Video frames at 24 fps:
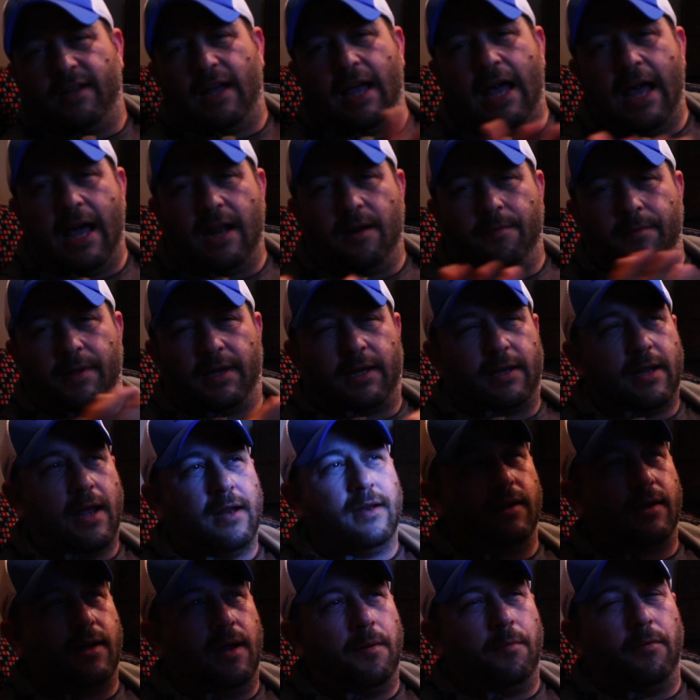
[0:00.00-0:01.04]
I had them. They tend
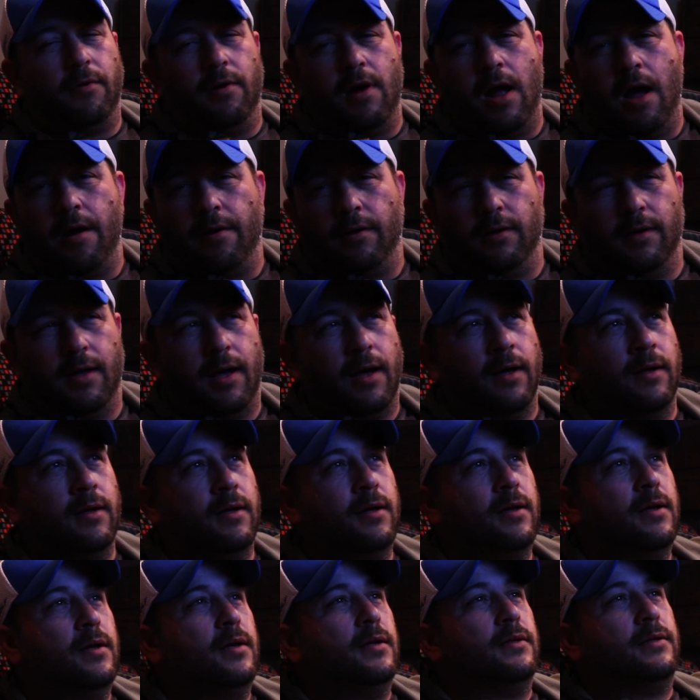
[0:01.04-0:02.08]
to come around a lot.
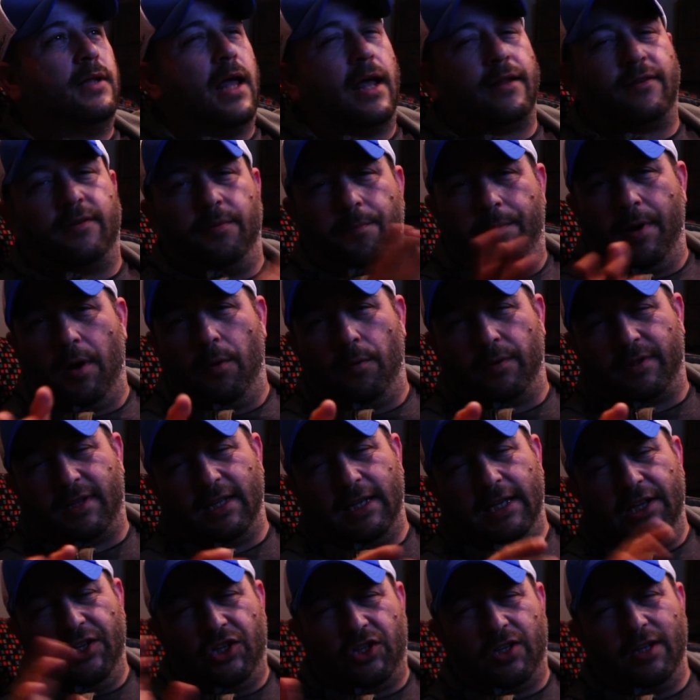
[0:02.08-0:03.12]
That's about with the
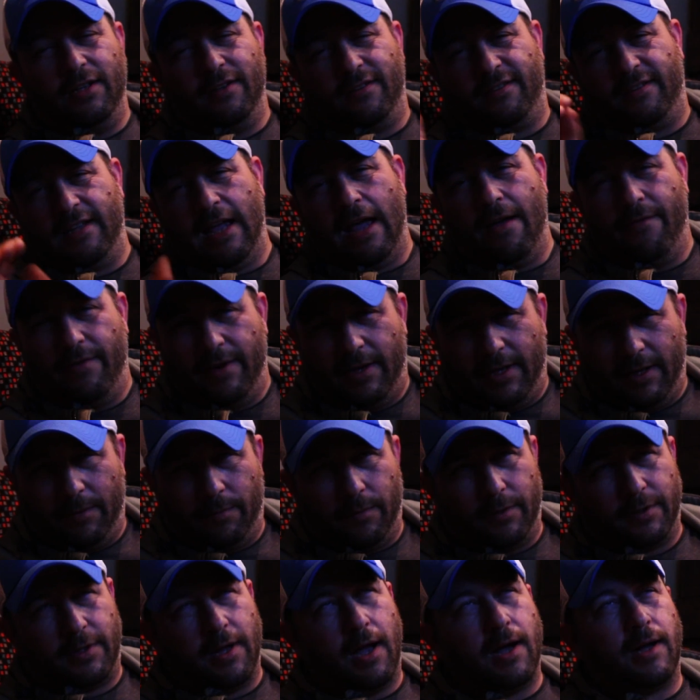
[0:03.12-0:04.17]
Ishin 70.
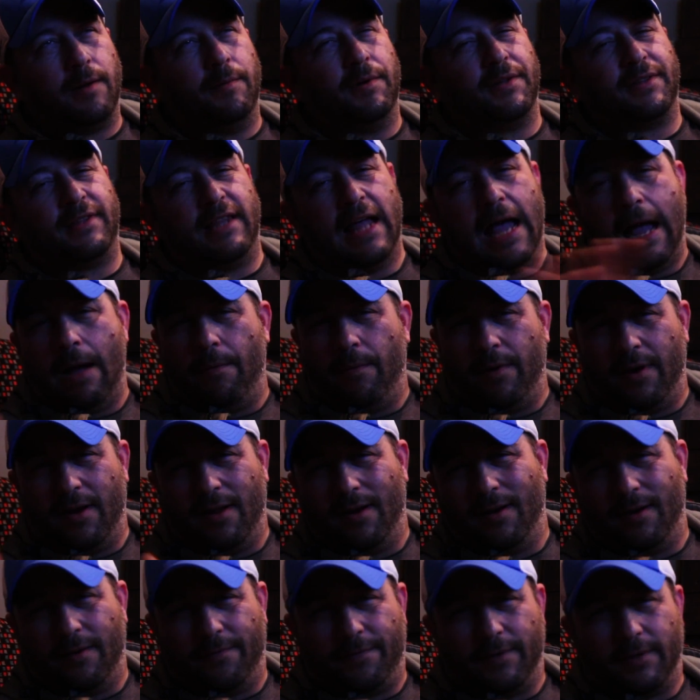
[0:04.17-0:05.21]
We'll talk about that one on
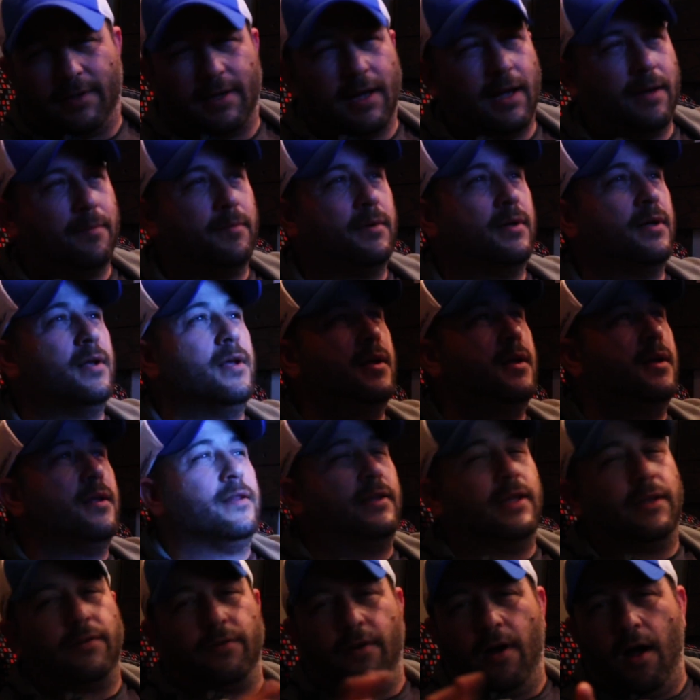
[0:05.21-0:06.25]
a different time.
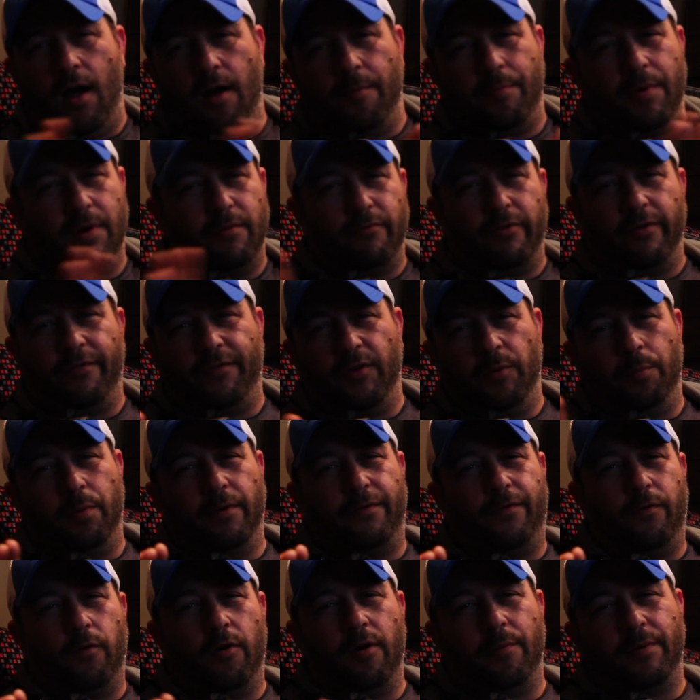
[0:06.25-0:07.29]
These are all been reviewed
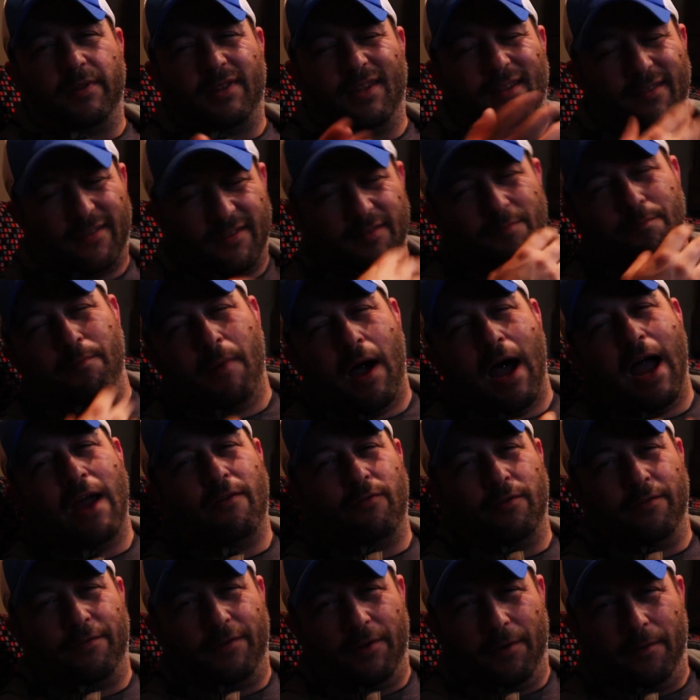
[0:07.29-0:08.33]
before, but this is my
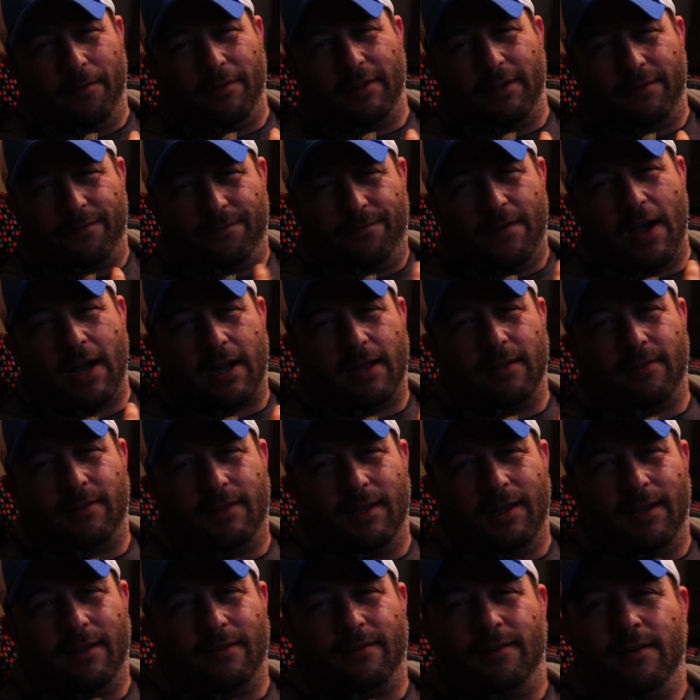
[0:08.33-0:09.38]
review of these fucking
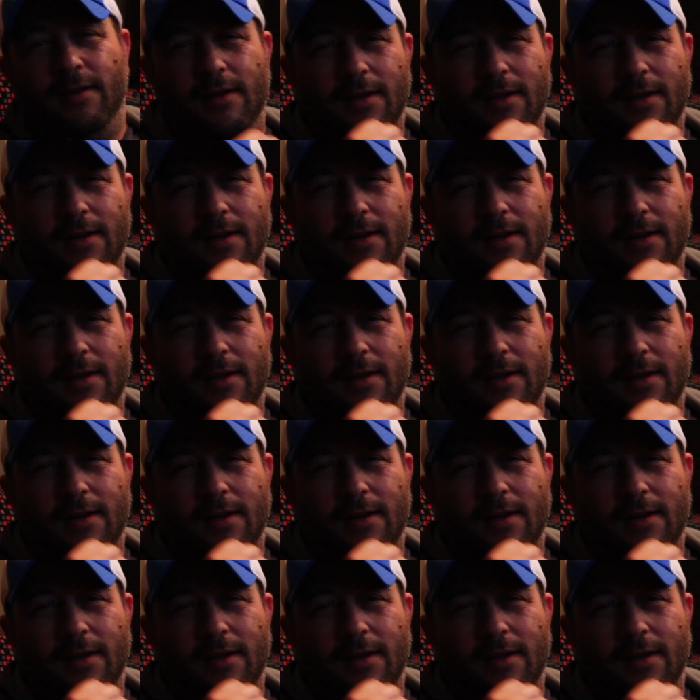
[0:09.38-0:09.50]
things.